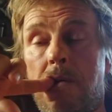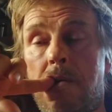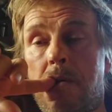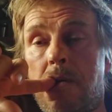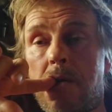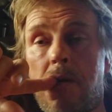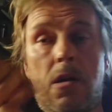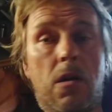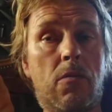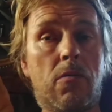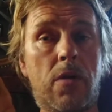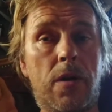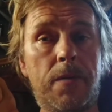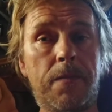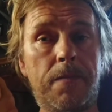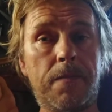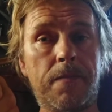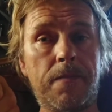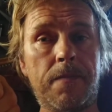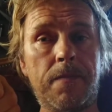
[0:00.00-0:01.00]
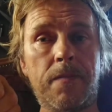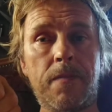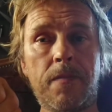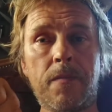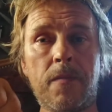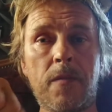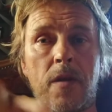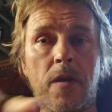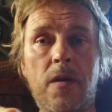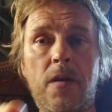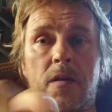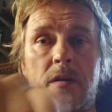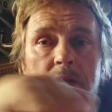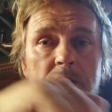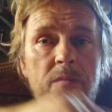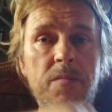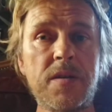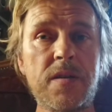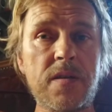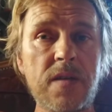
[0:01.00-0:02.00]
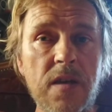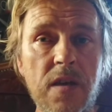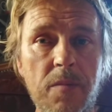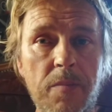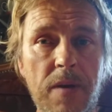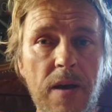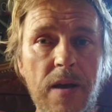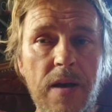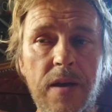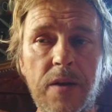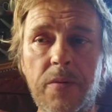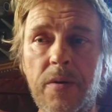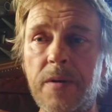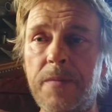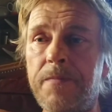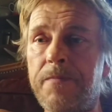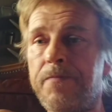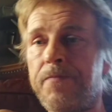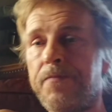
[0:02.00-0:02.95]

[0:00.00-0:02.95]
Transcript: It's a lot. Something to think about anyway.